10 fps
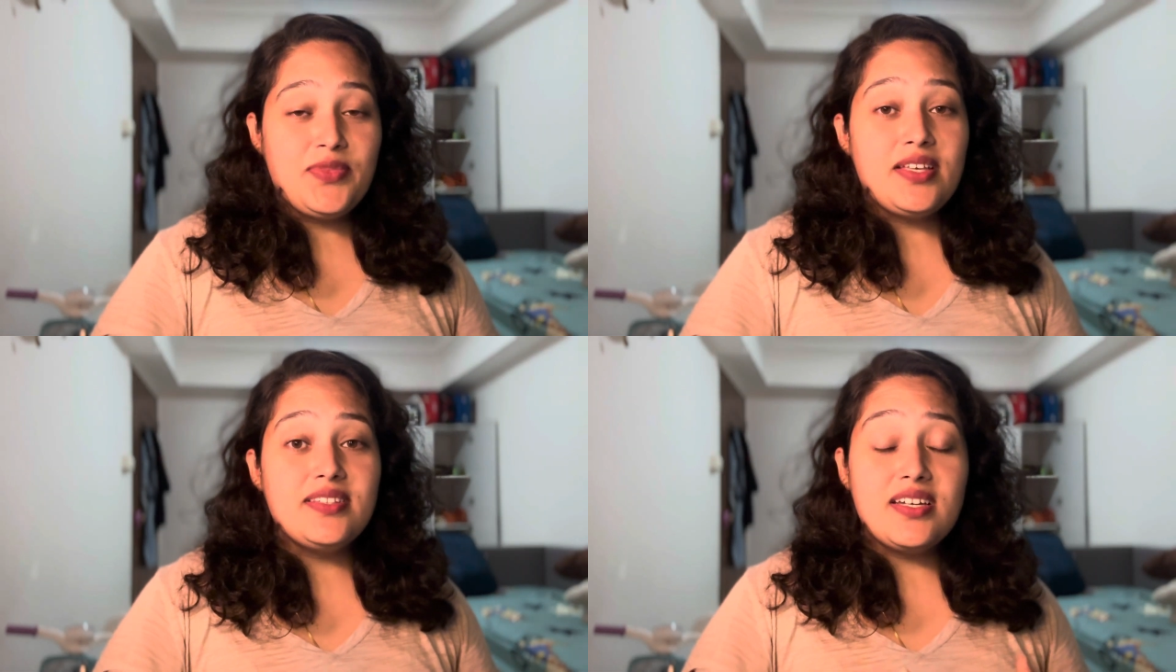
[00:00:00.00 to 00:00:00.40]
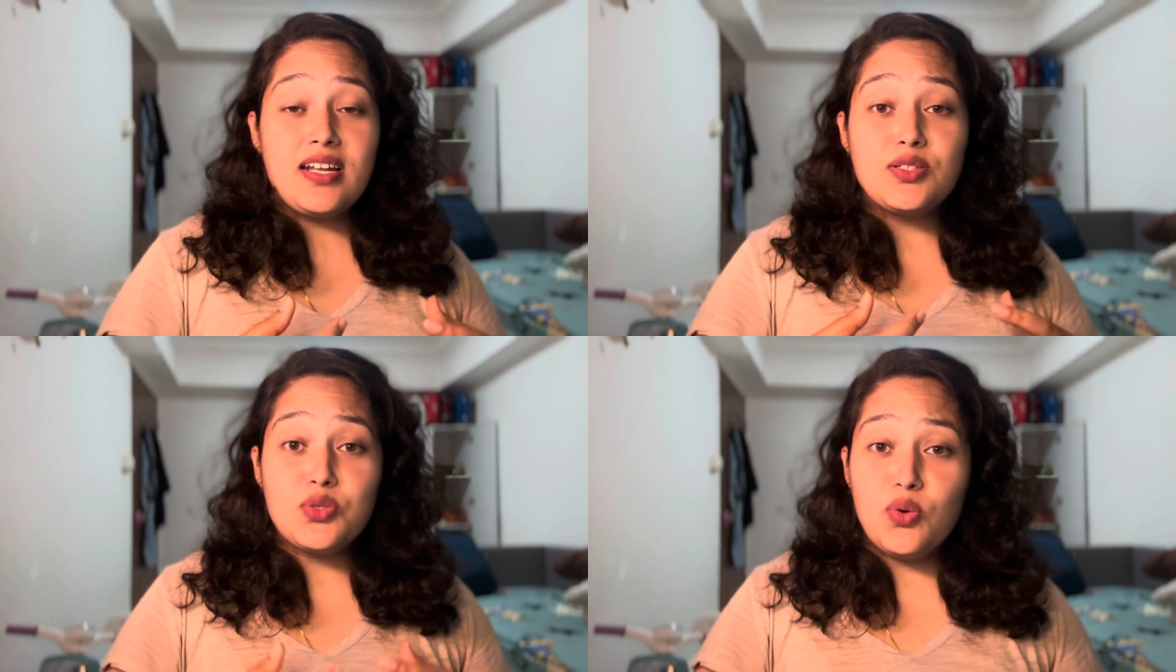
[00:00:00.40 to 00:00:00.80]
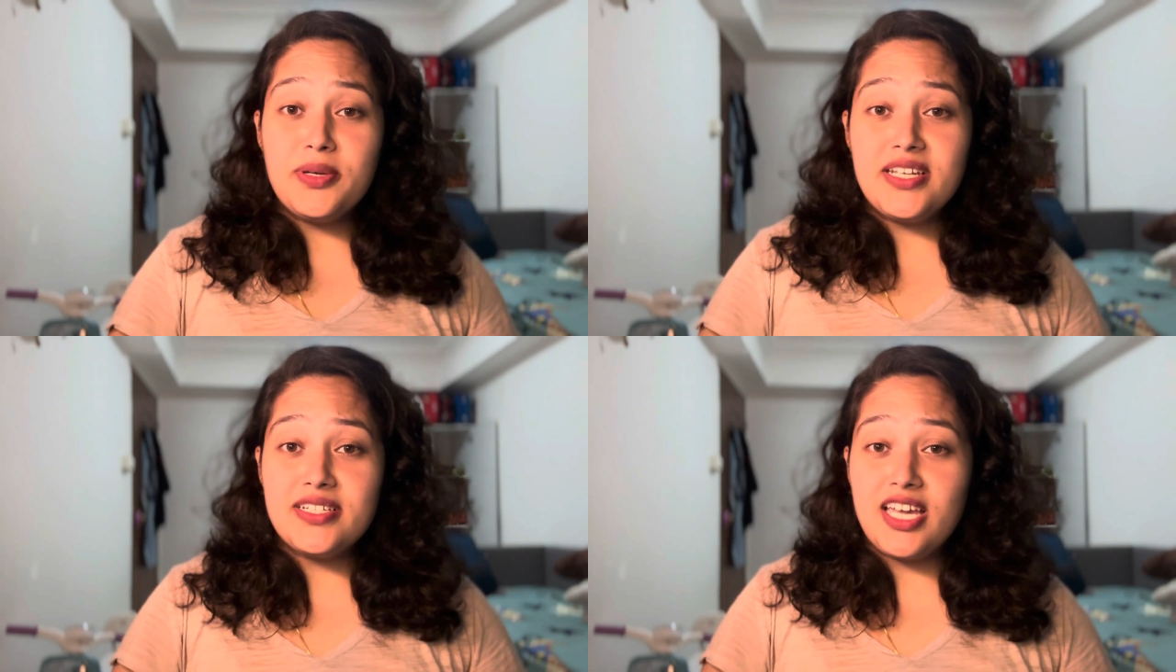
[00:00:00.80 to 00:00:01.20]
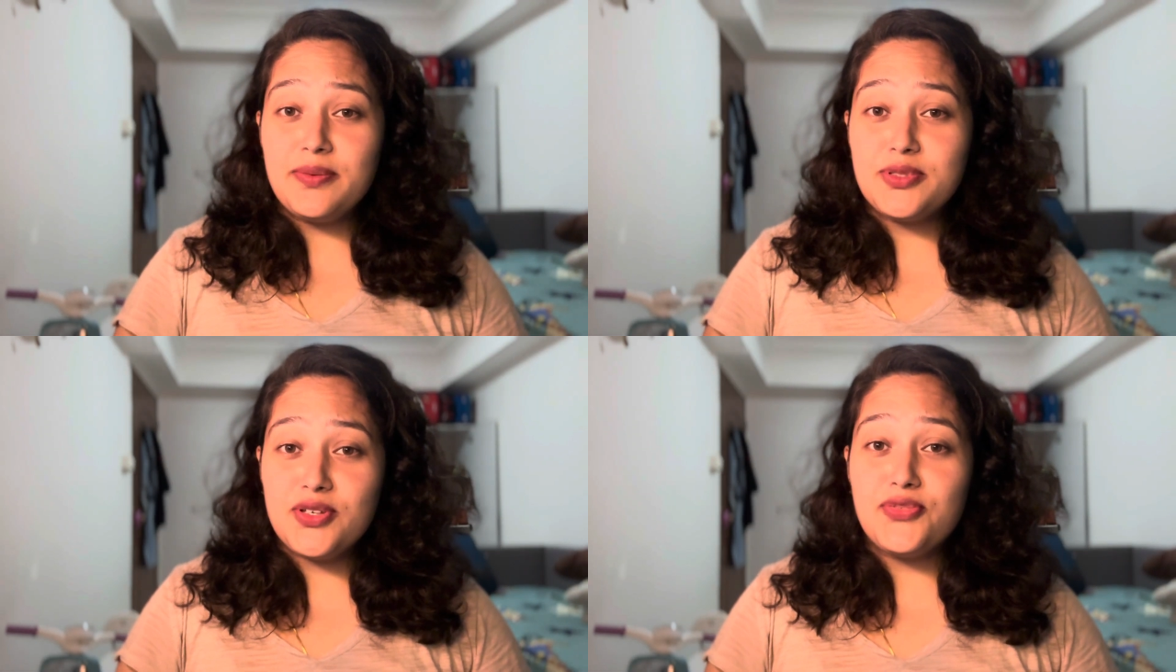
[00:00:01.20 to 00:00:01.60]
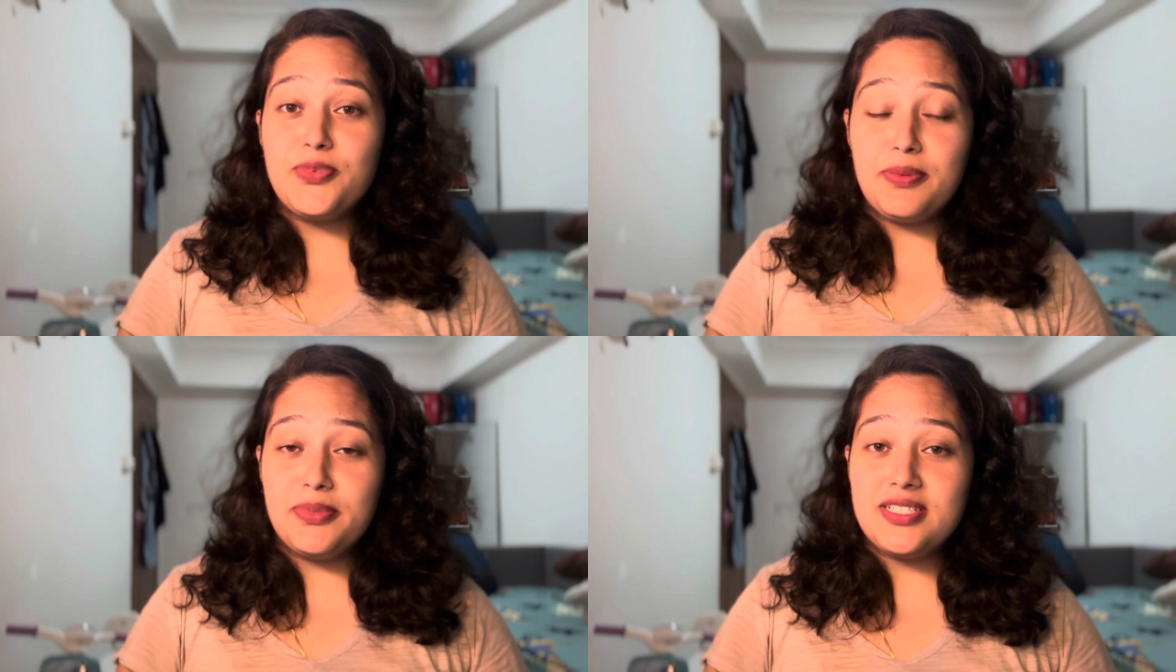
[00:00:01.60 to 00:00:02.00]
There are so many types of
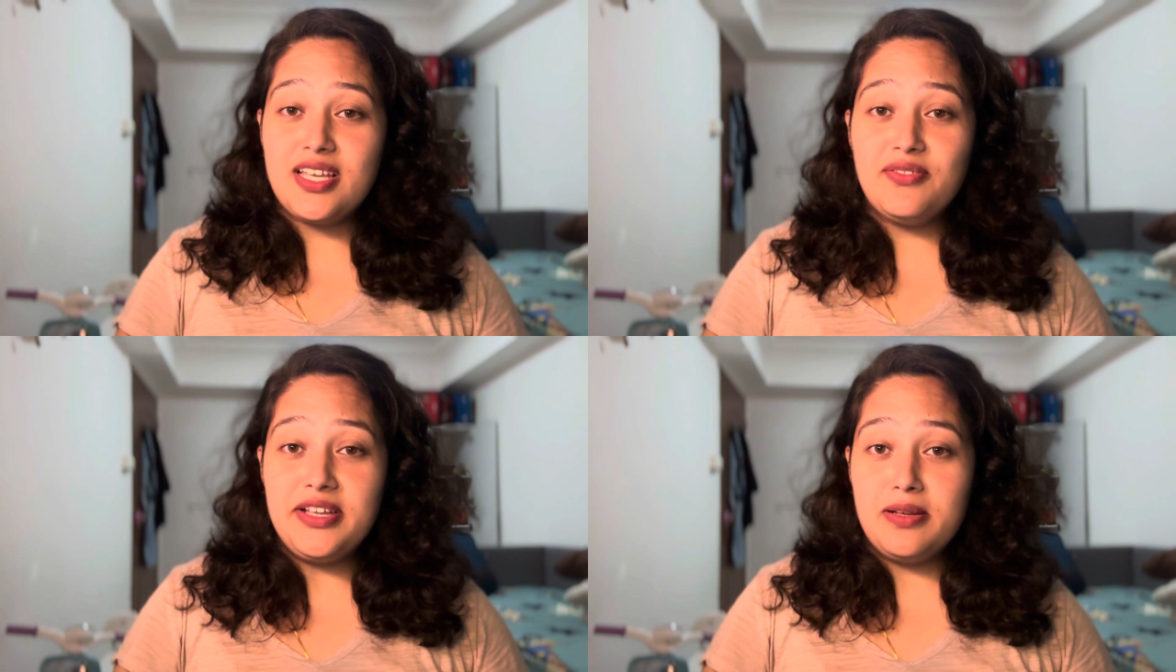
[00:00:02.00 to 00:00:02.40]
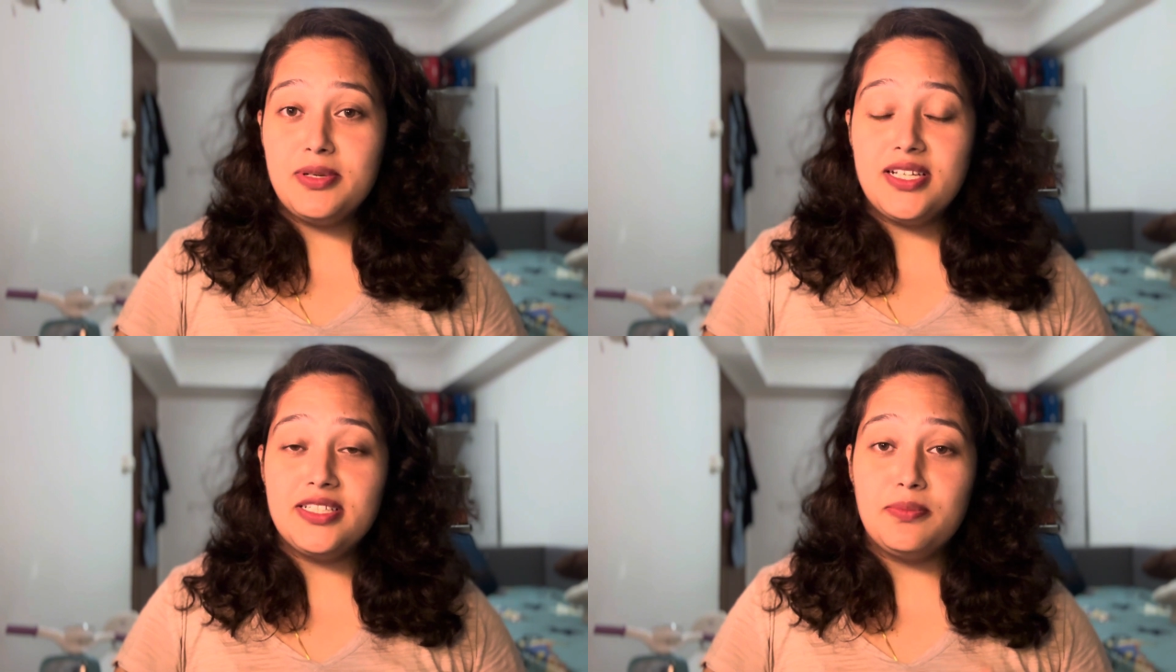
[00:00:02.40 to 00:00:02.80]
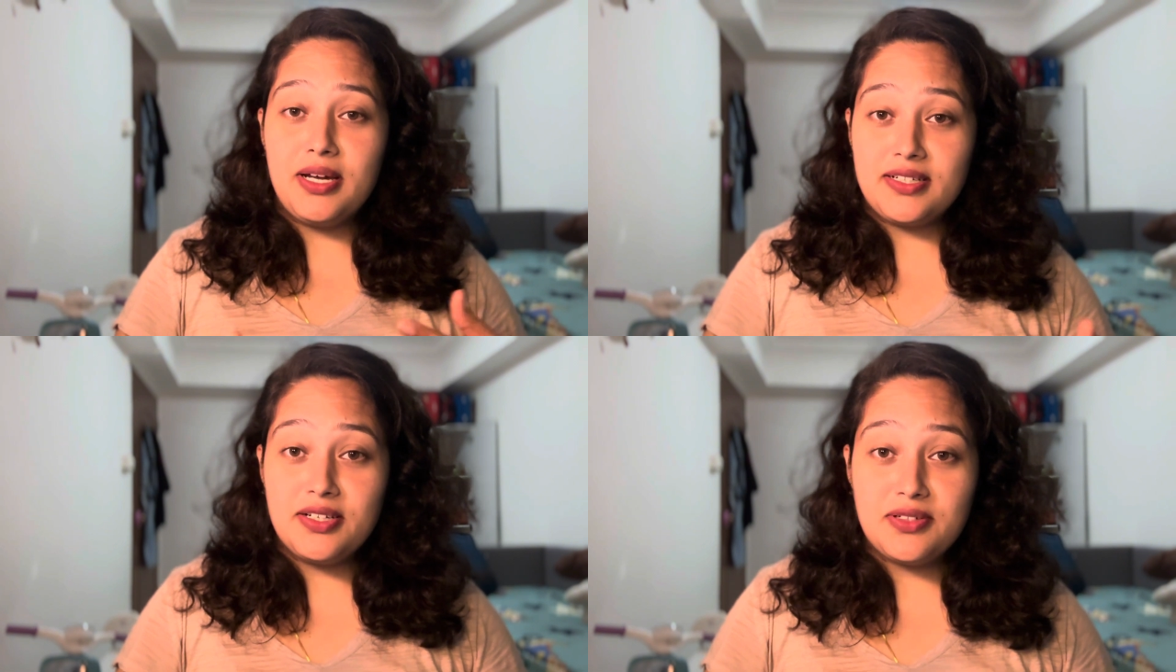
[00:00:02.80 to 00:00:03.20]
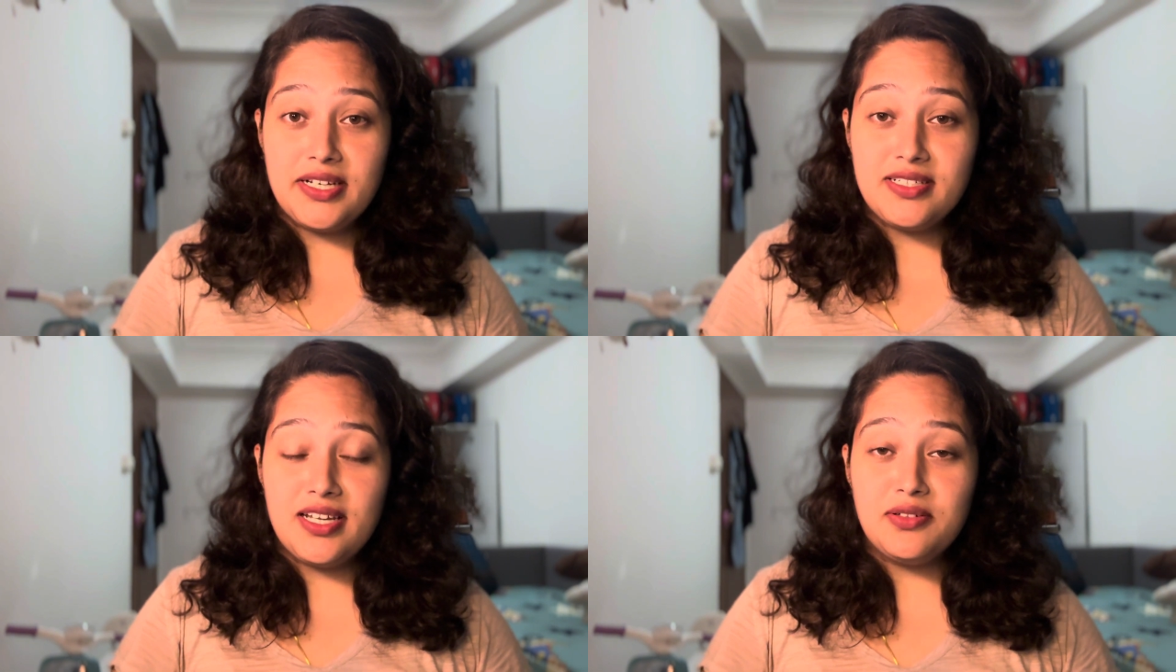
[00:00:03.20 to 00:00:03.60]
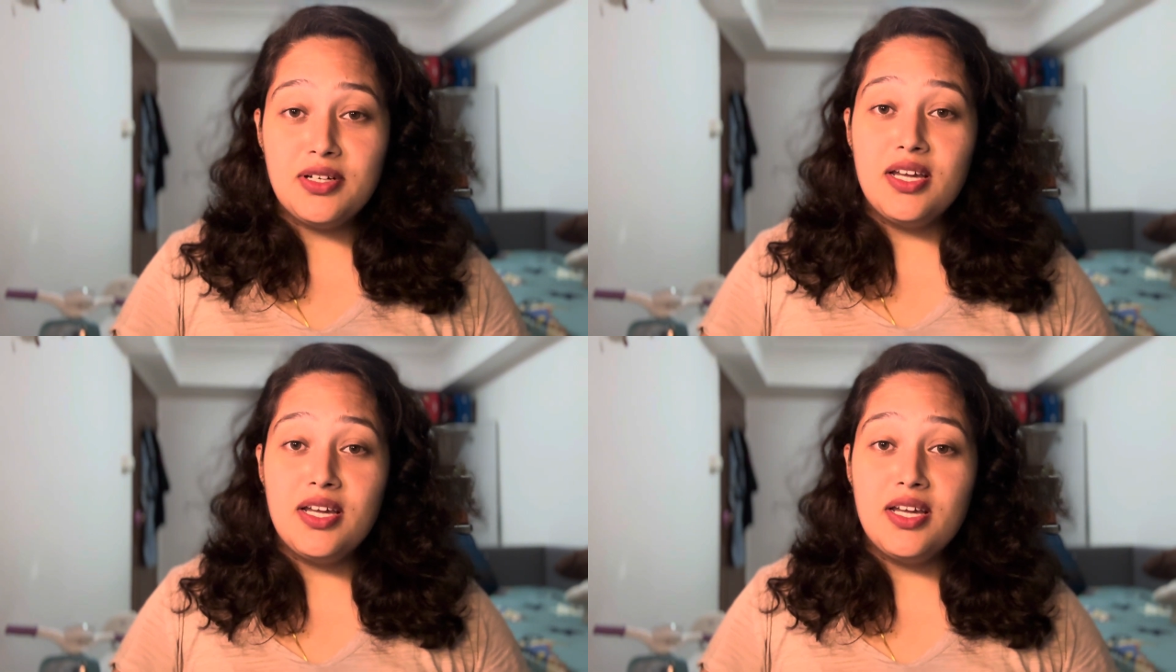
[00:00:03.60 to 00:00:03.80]
papers available in the market right now,